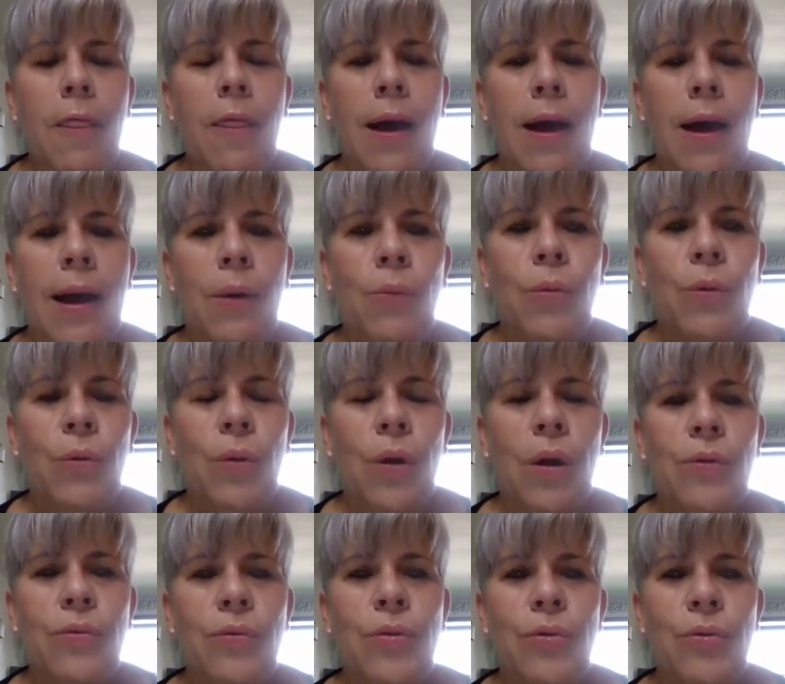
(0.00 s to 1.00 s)
I will
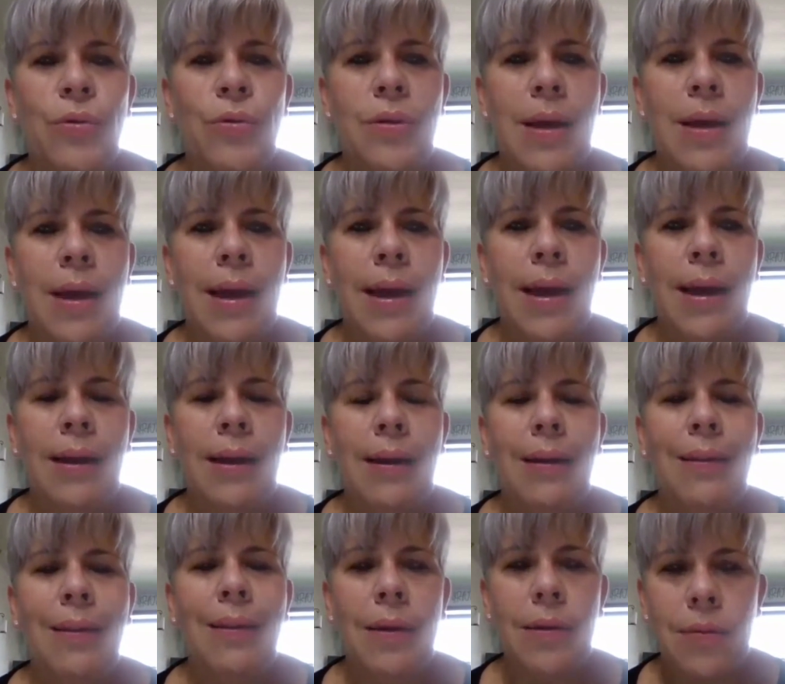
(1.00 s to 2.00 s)
also say,
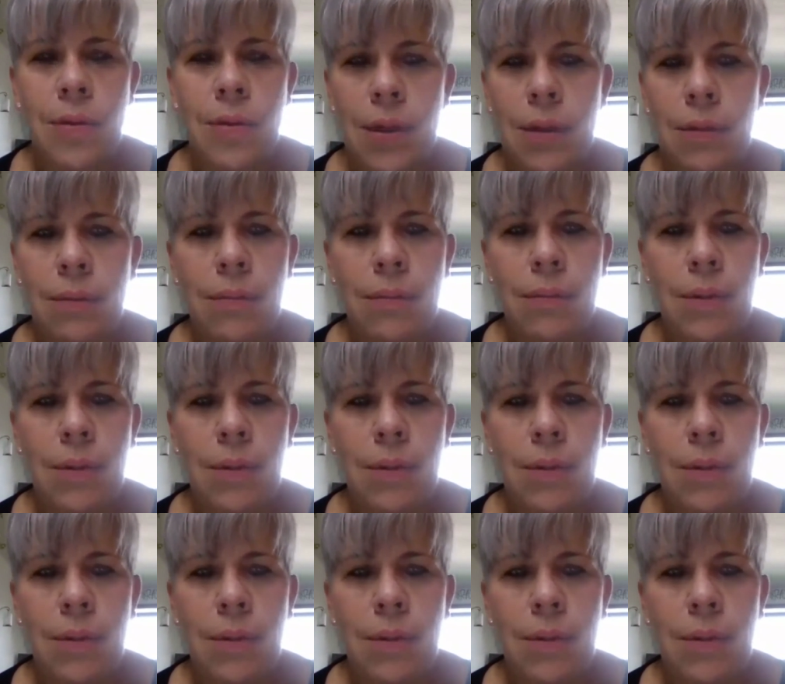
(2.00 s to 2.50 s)
listen.